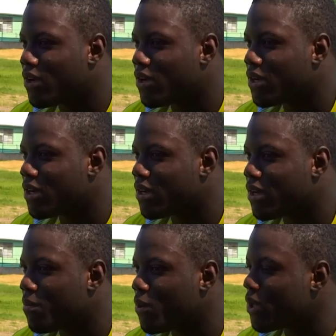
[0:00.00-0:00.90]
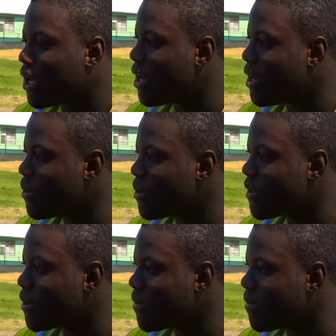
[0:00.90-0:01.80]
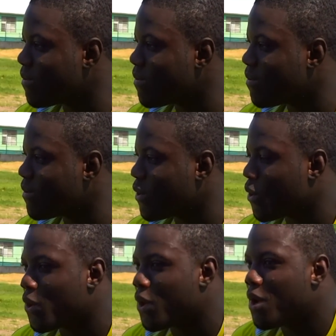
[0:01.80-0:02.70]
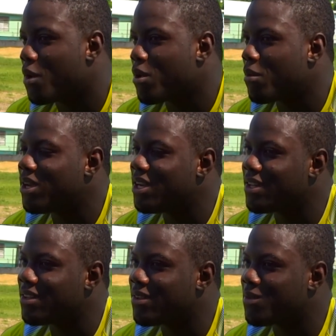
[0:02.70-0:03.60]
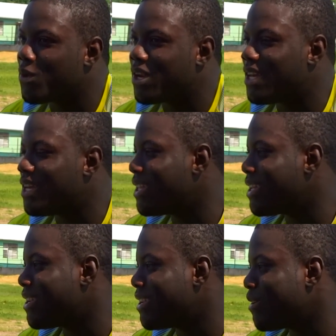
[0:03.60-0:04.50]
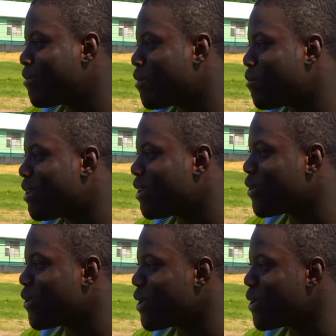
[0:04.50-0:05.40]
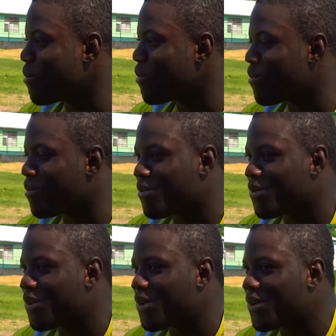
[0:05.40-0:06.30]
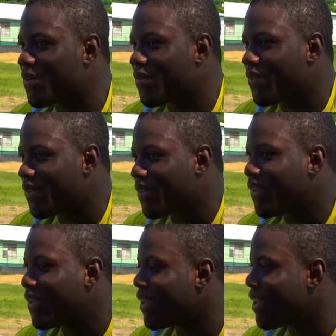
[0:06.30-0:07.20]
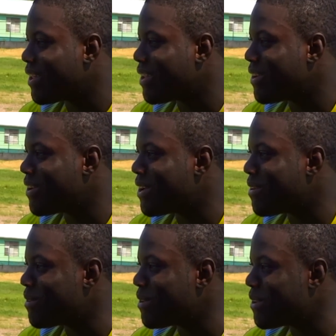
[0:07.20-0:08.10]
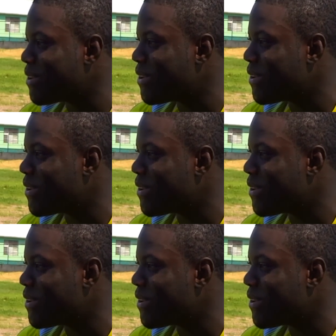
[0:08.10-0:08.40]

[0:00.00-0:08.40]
learn about all of those stuff. So probably that's what they hinted about me growing up. So there you have it.